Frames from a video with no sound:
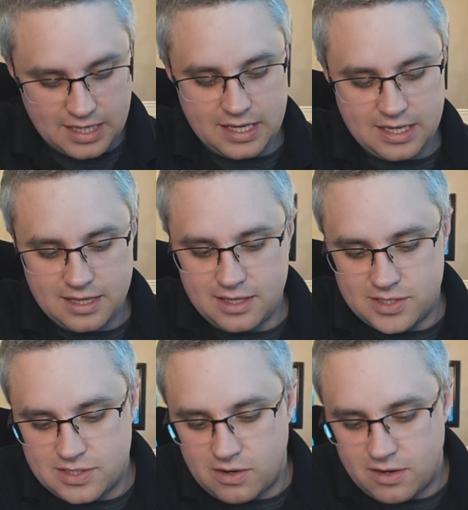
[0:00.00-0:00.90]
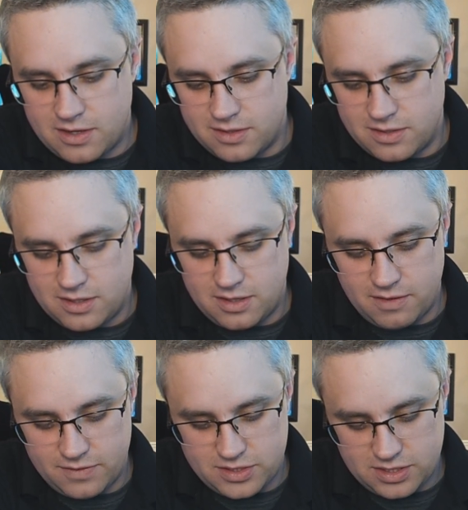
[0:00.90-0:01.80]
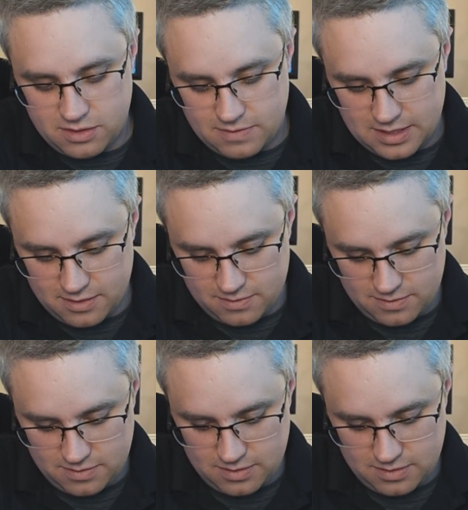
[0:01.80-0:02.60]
get the star out of the show out.